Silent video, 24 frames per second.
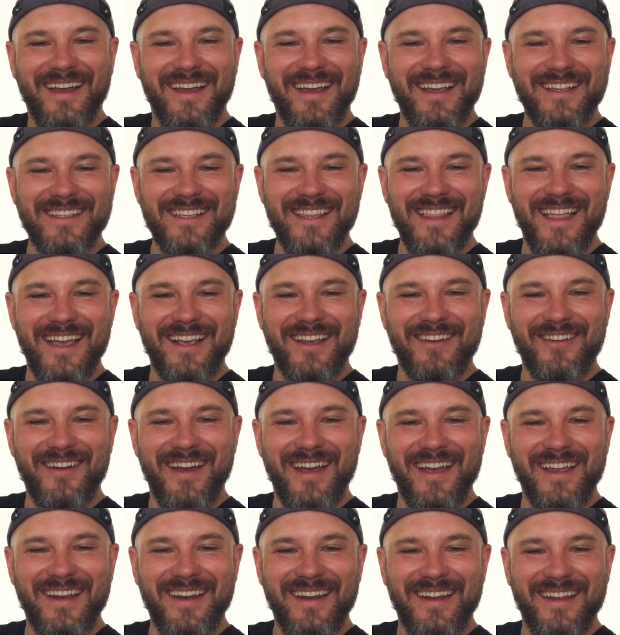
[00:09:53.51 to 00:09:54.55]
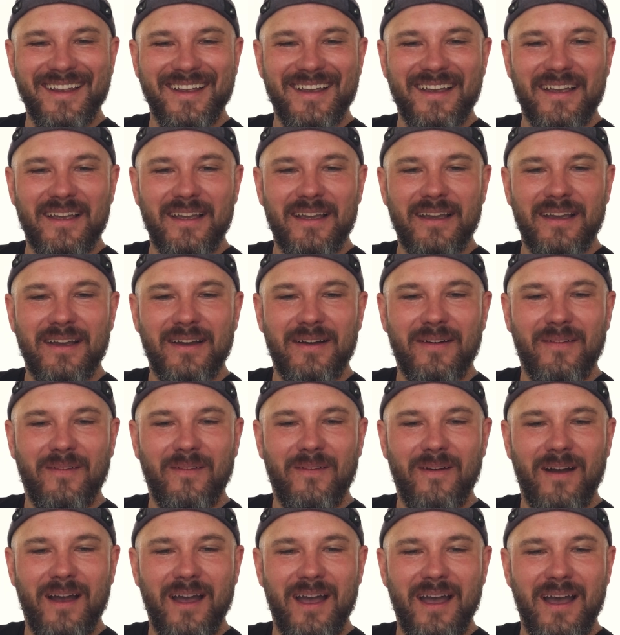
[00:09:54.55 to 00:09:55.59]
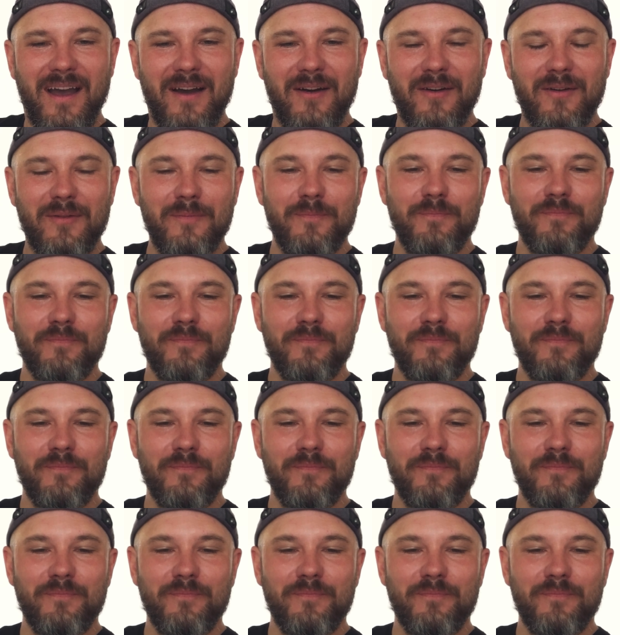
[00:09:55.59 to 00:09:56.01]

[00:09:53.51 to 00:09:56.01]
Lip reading: Isn't that great? Wow.